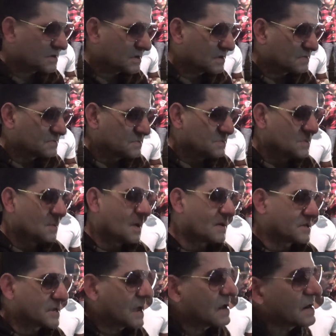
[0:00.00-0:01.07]
Well, yeah,
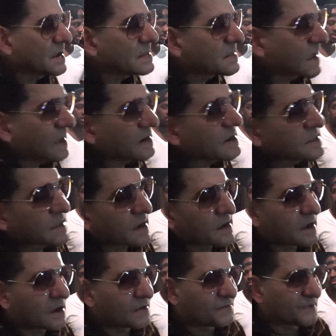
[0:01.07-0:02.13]
see, did, I need yeah. that. I need that
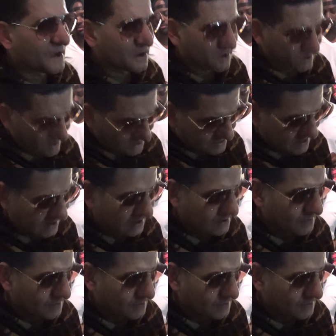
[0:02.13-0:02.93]
kind of fighter like that.